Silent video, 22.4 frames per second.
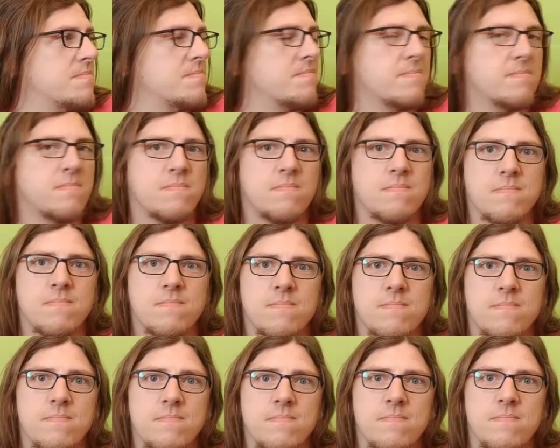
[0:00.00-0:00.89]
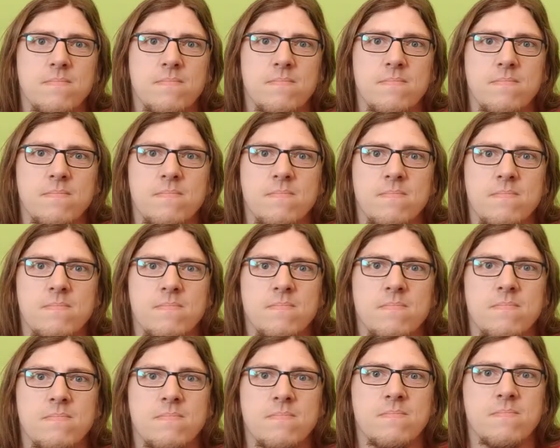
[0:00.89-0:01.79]

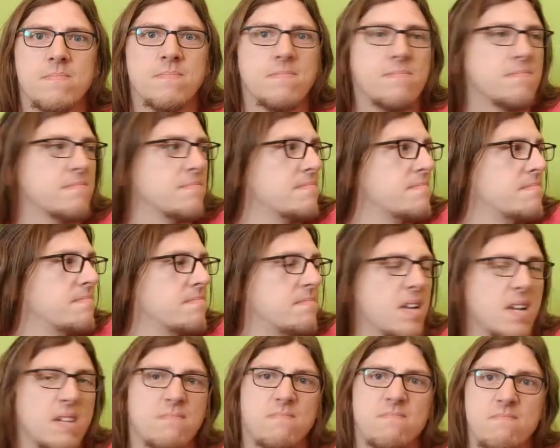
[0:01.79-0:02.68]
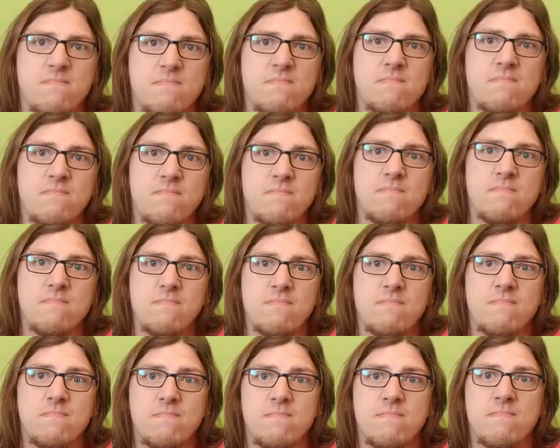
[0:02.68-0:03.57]

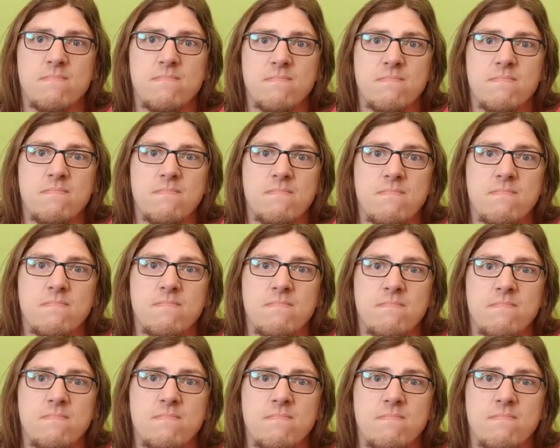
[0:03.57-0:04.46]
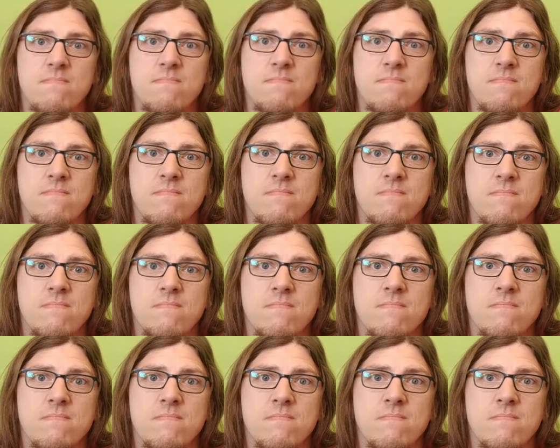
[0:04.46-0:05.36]

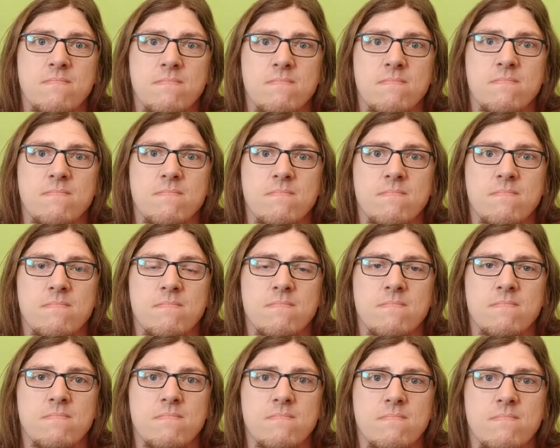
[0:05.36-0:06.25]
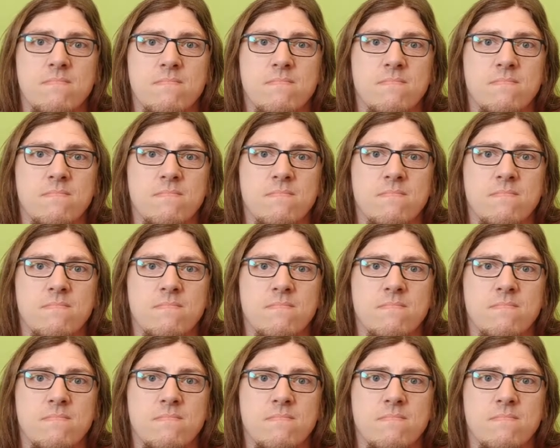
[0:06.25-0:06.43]
(silent)